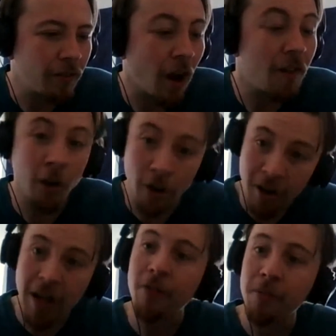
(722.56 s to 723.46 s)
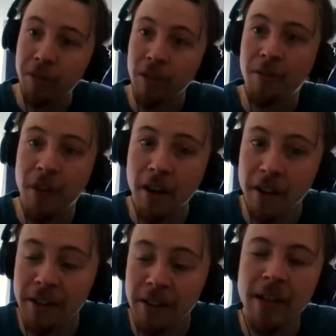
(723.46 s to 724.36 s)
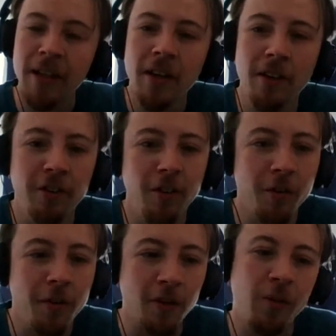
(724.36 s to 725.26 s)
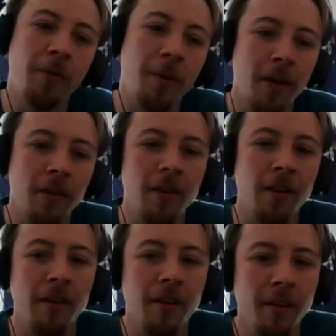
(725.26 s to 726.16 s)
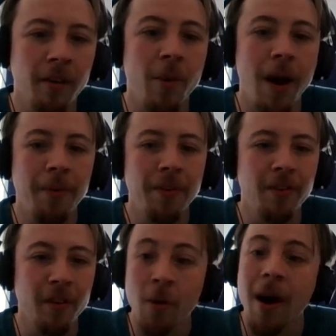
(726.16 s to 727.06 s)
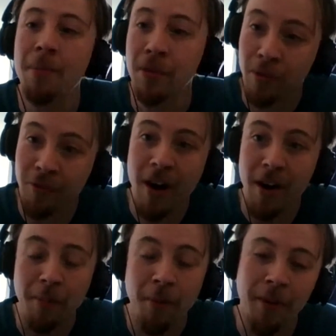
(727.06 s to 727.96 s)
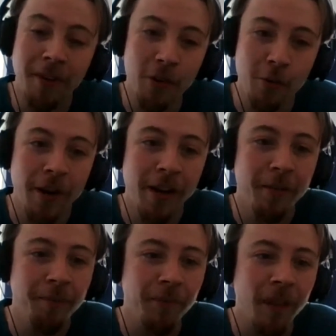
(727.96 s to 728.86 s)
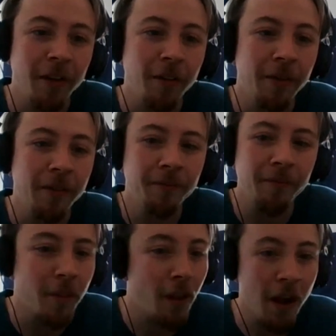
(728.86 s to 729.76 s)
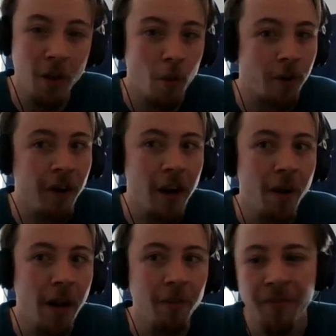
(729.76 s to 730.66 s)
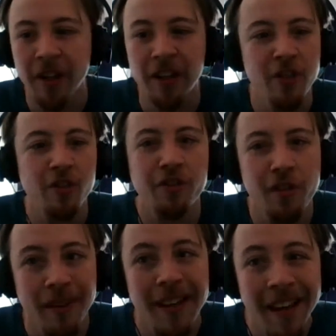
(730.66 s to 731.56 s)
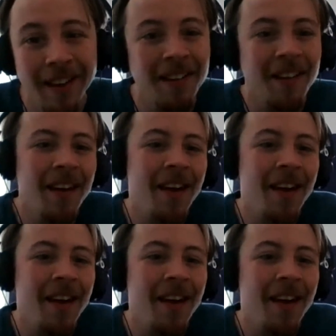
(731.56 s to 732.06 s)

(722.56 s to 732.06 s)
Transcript: the Luger came from the same fella, so that's where we got the weapons. And the weapons were very important as well, and they worked very well. We've actually used them again